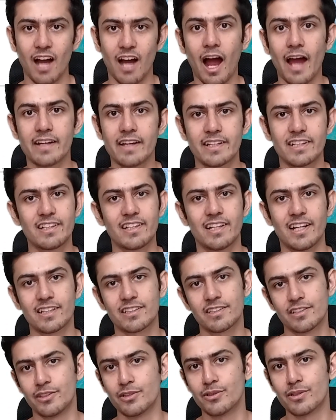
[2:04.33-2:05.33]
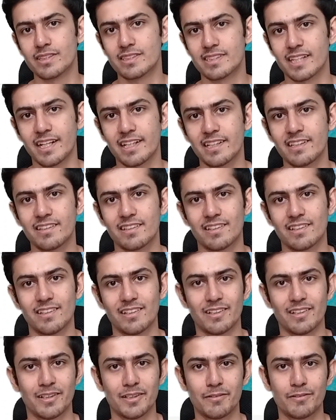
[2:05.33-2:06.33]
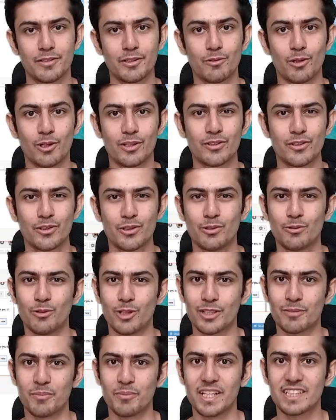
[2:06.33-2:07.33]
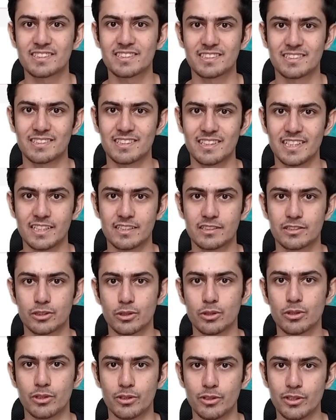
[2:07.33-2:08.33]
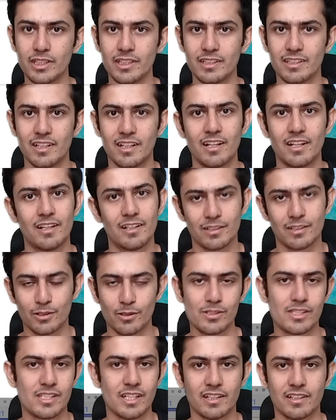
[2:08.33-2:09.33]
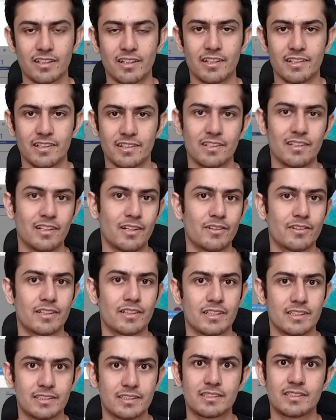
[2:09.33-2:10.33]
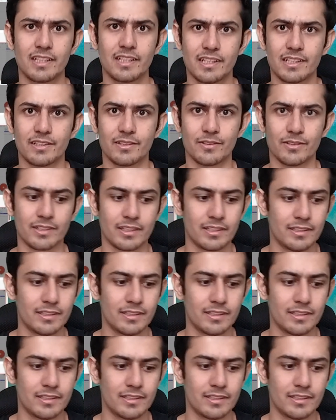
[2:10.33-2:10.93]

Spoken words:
I really like the new design. If you want to know what makes it so good, go check her article out. It's really good.